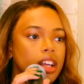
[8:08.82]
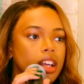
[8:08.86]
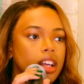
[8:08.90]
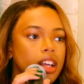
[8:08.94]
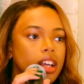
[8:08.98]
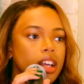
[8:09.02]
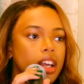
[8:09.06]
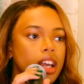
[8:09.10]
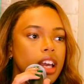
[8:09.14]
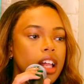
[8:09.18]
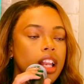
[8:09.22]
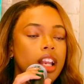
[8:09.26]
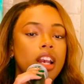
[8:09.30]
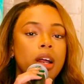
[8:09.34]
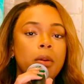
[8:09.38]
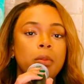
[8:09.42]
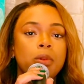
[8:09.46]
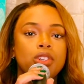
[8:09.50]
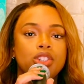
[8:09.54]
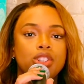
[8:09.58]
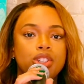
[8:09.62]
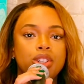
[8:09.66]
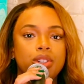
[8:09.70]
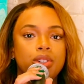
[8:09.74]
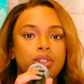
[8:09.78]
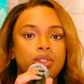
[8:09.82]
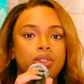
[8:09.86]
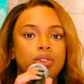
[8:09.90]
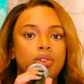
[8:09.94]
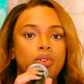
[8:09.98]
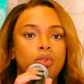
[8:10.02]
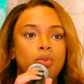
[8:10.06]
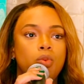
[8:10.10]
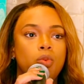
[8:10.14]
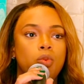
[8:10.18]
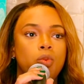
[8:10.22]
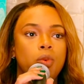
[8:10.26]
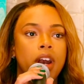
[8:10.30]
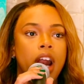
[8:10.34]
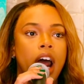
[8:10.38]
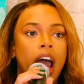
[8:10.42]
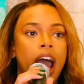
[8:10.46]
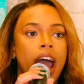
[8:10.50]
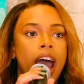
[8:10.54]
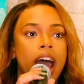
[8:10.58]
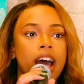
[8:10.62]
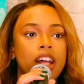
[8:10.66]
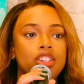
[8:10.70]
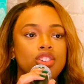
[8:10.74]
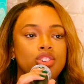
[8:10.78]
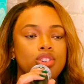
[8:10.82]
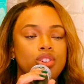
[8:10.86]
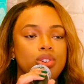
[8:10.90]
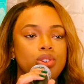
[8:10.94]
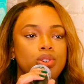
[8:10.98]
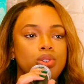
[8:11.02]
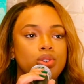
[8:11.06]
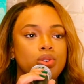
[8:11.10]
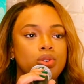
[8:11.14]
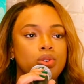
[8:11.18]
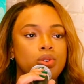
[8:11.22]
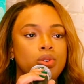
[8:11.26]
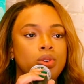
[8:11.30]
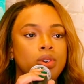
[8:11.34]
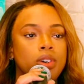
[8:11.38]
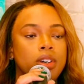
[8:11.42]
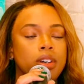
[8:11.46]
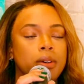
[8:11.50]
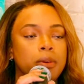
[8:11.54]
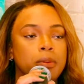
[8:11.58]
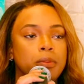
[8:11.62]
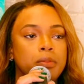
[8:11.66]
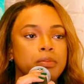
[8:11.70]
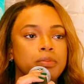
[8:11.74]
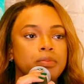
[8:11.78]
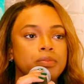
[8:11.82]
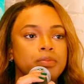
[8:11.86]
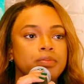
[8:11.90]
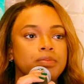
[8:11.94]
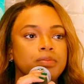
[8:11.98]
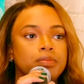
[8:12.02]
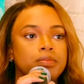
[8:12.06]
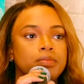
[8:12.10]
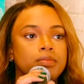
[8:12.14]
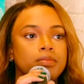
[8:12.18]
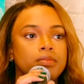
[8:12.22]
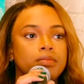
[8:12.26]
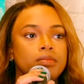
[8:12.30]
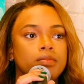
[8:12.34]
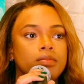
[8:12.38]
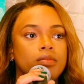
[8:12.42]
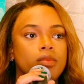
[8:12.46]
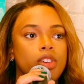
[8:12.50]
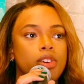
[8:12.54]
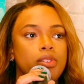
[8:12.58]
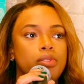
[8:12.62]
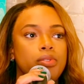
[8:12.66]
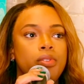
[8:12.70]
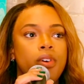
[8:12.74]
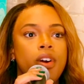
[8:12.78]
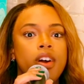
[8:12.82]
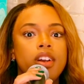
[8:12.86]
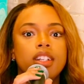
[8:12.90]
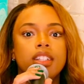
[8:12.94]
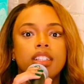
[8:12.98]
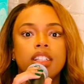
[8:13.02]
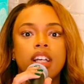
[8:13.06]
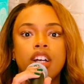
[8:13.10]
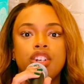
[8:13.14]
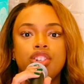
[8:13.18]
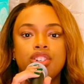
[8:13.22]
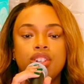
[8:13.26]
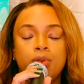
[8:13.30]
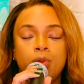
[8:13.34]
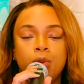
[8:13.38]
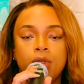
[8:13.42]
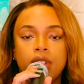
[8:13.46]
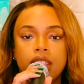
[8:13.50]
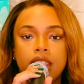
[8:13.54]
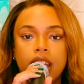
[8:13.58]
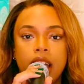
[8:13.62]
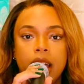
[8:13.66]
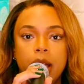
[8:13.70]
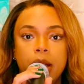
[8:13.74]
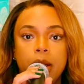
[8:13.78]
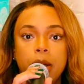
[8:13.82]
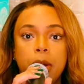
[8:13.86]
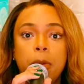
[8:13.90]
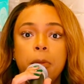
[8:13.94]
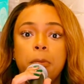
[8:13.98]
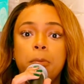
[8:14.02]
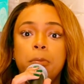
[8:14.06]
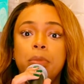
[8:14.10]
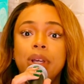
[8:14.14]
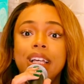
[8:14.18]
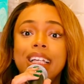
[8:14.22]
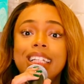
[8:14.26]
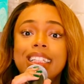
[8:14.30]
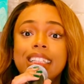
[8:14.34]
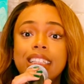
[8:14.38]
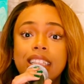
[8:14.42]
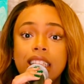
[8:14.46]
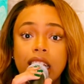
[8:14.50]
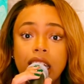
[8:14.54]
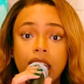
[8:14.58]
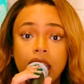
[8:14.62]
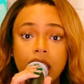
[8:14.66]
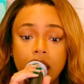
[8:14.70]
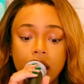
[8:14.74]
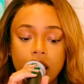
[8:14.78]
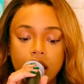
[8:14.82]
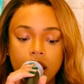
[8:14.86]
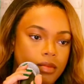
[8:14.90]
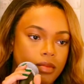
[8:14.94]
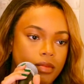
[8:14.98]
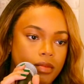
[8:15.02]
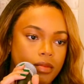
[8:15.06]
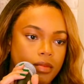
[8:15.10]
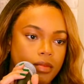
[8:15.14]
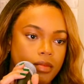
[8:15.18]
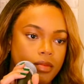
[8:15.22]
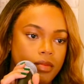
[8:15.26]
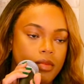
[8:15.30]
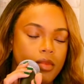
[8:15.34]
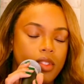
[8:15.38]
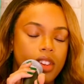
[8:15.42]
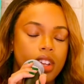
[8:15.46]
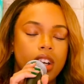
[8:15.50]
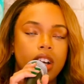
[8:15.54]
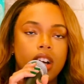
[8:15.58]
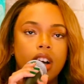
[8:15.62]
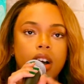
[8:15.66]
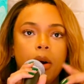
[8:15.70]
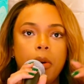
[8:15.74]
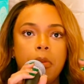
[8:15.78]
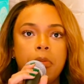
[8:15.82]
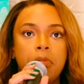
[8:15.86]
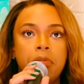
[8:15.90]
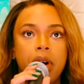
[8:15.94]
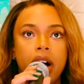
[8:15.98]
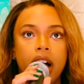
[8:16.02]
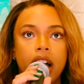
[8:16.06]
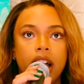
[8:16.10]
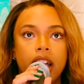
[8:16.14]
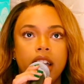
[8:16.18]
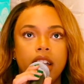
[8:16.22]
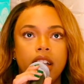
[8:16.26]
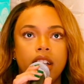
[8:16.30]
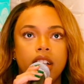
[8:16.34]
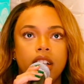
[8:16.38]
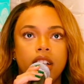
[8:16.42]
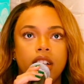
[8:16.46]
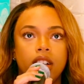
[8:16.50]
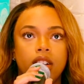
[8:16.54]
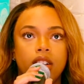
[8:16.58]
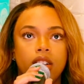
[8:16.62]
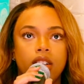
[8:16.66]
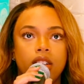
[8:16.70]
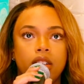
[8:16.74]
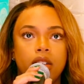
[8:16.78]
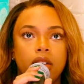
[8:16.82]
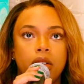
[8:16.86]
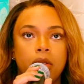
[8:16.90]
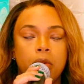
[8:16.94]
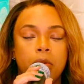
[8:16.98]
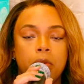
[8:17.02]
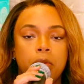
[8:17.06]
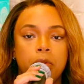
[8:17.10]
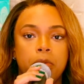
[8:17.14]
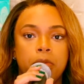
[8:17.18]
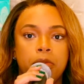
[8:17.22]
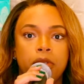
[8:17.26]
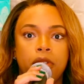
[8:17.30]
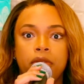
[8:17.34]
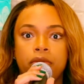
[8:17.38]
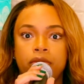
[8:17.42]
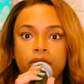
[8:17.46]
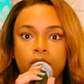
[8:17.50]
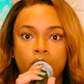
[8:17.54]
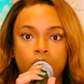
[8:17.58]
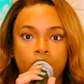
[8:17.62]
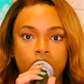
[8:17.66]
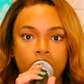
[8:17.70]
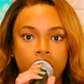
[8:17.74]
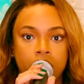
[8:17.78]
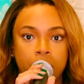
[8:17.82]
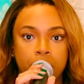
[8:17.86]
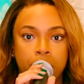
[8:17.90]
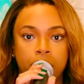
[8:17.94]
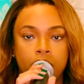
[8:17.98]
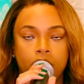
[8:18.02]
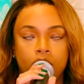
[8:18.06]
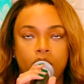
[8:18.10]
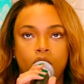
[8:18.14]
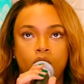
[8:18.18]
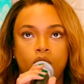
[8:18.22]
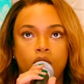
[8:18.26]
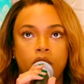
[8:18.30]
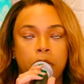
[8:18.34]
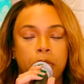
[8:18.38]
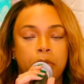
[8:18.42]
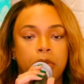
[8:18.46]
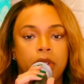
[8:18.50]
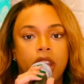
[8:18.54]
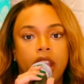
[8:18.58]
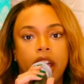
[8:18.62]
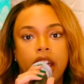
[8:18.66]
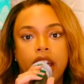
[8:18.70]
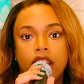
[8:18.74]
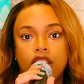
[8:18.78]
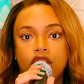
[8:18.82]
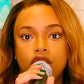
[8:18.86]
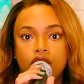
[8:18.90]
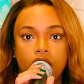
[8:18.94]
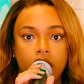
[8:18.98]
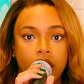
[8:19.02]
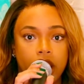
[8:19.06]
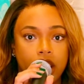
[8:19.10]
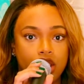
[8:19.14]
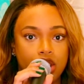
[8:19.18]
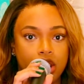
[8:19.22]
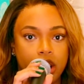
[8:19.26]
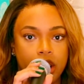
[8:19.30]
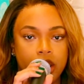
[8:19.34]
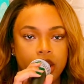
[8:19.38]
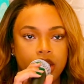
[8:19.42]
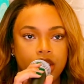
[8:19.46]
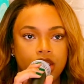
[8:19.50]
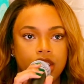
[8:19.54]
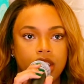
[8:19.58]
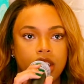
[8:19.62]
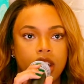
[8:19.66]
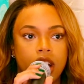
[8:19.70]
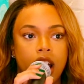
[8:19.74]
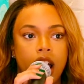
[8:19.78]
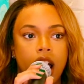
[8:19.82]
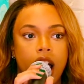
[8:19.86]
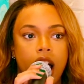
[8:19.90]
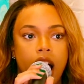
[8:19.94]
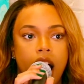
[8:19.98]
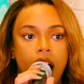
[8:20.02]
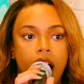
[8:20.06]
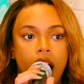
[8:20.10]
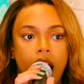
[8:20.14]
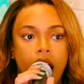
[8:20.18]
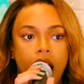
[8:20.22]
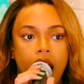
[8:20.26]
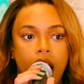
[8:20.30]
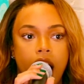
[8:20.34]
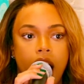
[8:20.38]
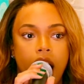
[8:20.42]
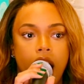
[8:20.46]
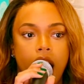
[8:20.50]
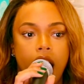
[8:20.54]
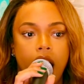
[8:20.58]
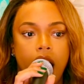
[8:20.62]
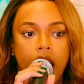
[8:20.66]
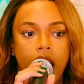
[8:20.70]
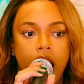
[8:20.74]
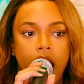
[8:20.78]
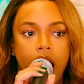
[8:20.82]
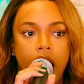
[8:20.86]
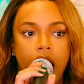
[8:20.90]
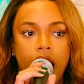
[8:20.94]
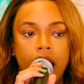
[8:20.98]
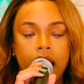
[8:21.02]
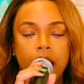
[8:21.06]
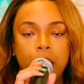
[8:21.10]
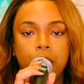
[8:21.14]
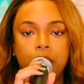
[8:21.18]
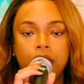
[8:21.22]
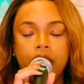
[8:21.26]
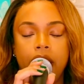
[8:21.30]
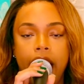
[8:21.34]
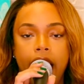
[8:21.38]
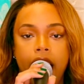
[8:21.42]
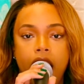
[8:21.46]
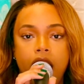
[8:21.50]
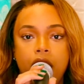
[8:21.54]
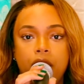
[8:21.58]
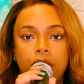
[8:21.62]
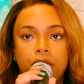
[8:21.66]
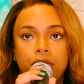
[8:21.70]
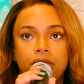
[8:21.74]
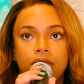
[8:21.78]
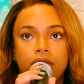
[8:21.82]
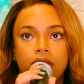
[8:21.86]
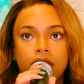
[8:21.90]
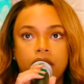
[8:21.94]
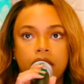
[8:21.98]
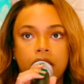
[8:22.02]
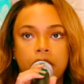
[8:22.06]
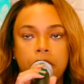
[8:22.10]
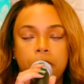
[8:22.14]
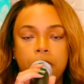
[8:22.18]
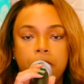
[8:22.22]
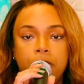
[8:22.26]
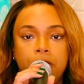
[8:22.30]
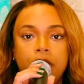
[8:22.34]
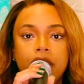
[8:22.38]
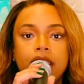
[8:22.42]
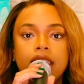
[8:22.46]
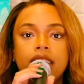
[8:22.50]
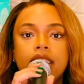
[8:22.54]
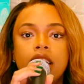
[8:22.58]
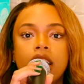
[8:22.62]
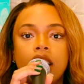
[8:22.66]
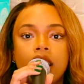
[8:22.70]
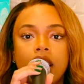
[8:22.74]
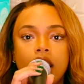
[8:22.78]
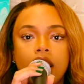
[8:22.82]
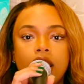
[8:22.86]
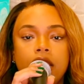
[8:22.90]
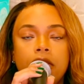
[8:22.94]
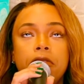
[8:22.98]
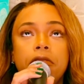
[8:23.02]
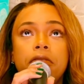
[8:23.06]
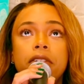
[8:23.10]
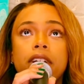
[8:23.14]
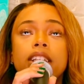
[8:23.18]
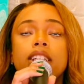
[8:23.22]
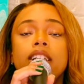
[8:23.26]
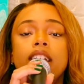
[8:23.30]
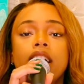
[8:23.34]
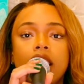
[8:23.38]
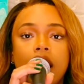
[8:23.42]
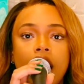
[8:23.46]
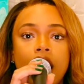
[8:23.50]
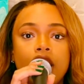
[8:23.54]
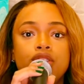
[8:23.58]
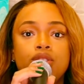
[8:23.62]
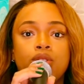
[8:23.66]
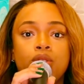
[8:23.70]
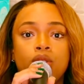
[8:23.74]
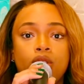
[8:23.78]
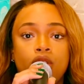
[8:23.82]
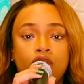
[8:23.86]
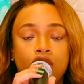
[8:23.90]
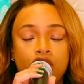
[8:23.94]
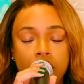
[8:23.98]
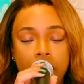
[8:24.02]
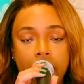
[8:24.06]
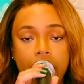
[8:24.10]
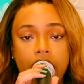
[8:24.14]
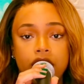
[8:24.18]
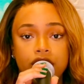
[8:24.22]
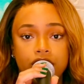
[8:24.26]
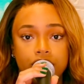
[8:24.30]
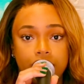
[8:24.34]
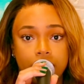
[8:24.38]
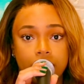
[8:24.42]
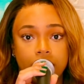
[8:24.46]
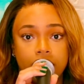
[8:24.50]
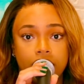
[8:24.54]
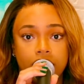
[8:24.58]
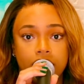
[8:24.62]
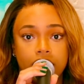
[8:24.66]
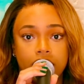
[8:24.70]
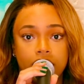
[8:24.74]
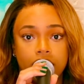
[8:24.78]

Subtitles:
And then number two, when I had to, for our discussion, we'll say be seen, but perform or play a song at church, I would have physiological crashes.